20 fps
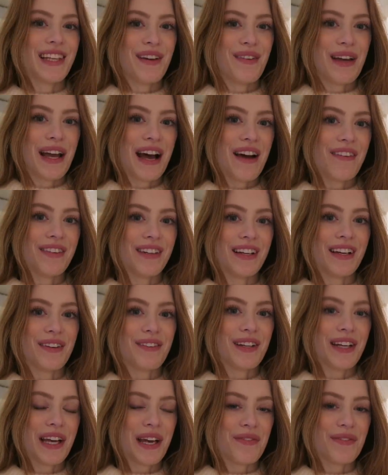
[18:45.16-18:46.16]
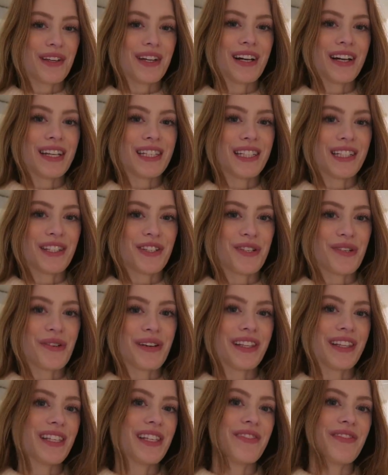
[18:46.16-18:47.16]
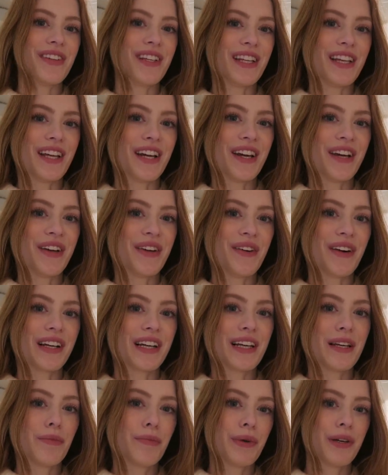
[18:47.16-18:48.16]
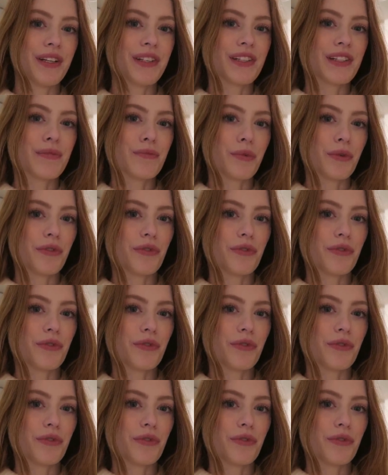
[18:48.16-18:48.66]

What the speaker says: So there we have it. I really hope you guys enjoyed this video. I'm gonna put some